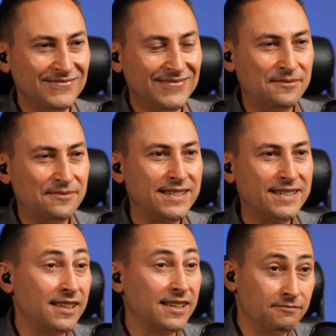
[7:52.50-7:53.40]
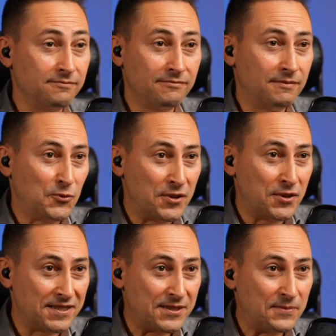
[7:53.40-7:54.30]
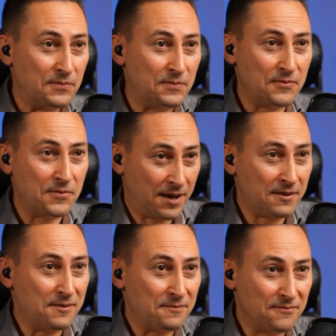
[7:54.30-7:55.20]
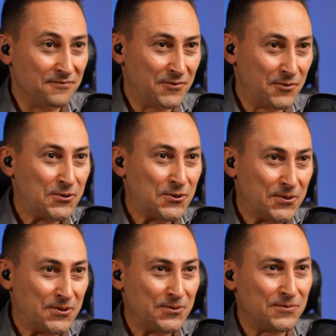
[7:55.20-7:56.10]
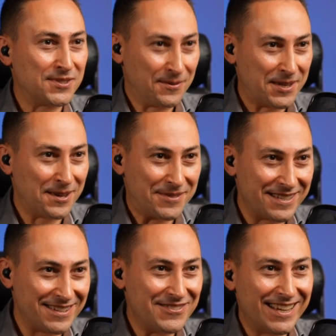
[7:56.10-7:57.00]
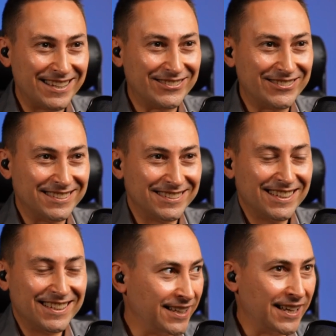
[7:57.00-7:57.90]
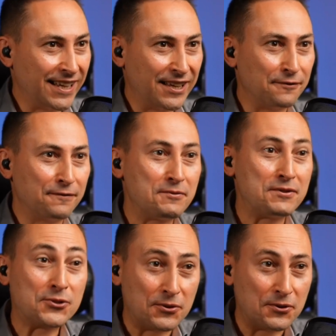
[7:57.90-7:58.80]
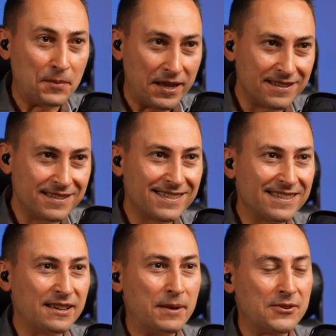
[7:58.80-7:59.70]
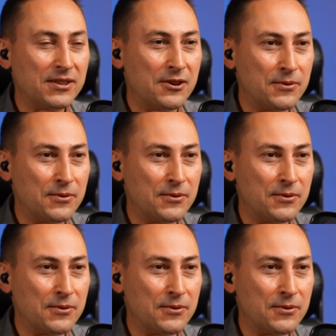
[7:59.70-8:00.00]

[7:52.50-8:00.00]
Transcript: Yeah, amazing. And to be honest, I'm also sometimes an educator, and I have very strong opinions about how